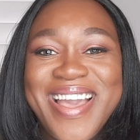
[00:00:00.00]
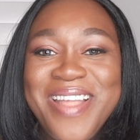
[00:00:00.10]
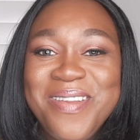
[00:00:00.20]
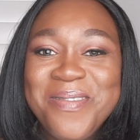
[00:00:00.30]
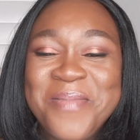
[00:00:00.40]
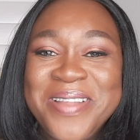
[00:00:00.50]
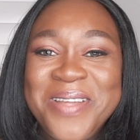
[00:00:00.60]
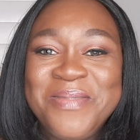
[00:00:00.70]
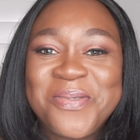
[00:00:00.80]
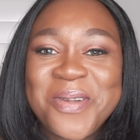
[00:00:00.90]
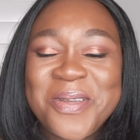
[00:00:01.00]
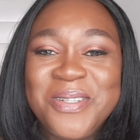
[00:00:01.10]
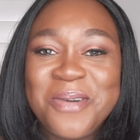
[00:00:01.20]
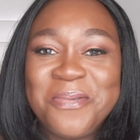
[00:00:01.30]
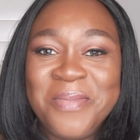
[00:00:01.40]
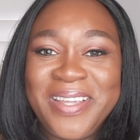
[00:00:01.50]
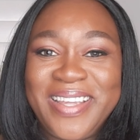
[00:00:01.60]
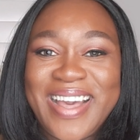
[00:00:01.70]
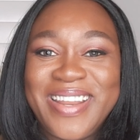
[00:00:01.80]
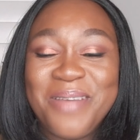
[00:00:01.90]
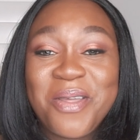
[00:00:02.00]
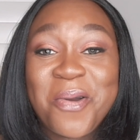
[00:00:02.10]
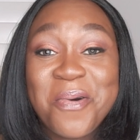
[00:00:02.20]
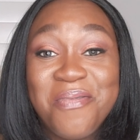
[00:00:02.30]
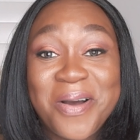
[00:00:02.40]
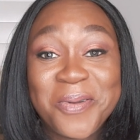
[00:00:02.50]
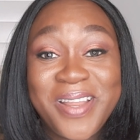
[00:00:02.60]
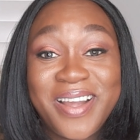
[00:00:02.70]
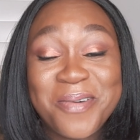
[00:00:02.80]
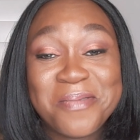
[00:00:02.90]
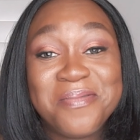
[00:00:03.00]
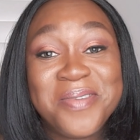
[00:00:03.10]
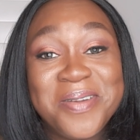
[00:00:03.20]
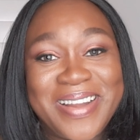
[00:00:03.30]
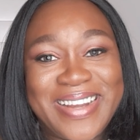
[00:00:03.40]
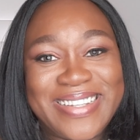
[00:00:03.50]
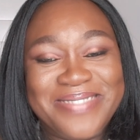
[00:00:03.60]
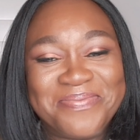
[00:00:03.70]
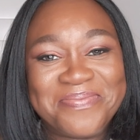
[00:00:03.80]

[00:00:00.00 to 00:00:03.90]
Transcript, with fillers: Hello, my name is Ronke Odewumi and I'm the co-founder of FiraCard.